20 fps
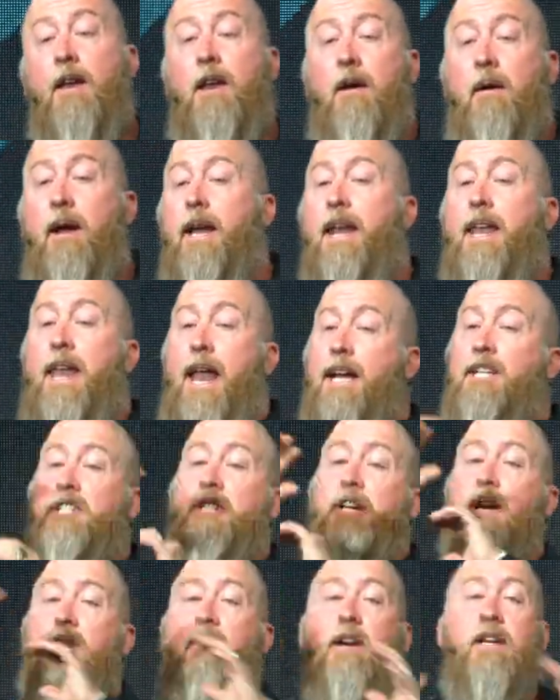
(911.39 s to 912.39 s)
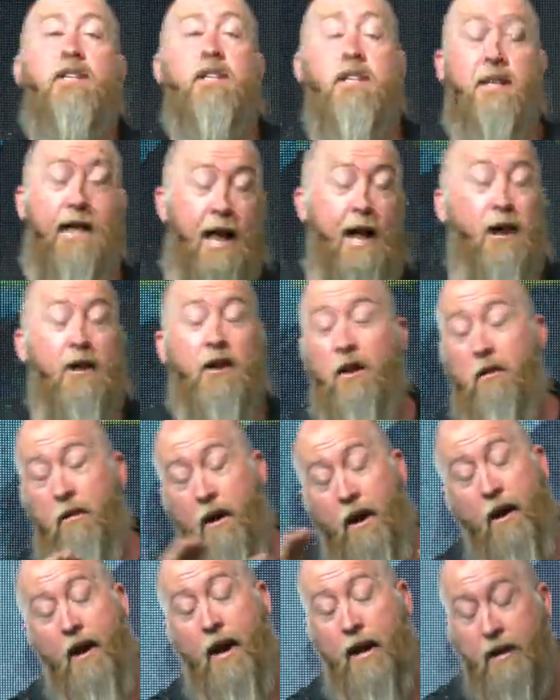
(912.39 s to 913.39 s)
You know, in that generation, that,
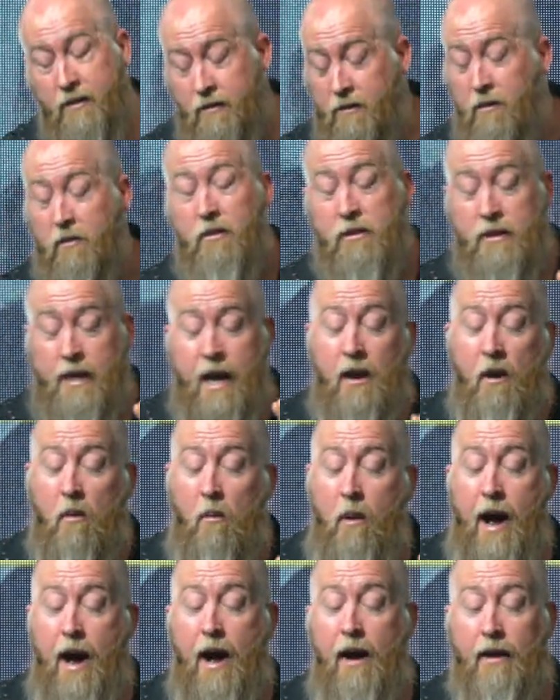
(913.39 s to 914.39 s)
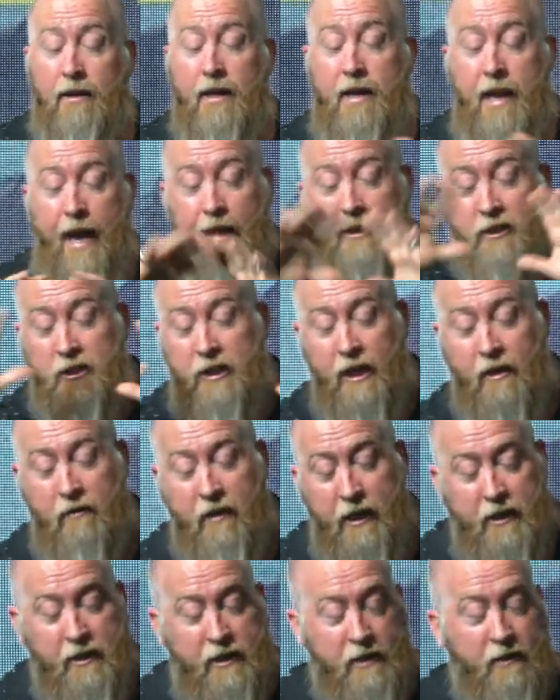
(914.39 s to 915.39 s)
yo, our high school was kind of wild in that
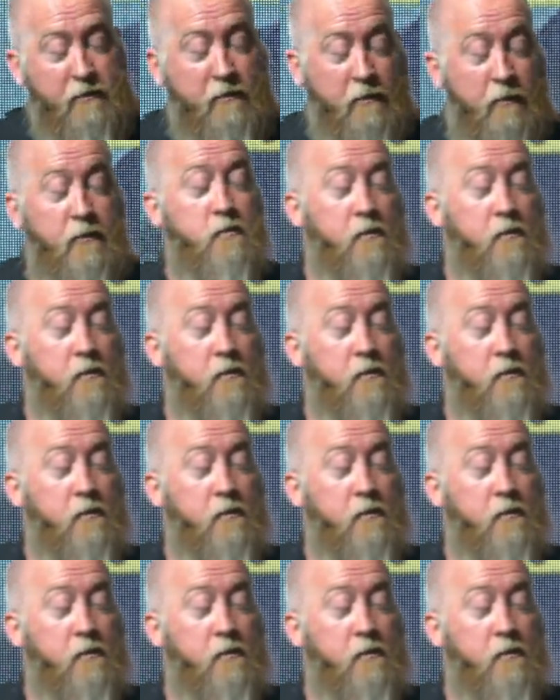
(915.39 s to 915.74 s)
generation.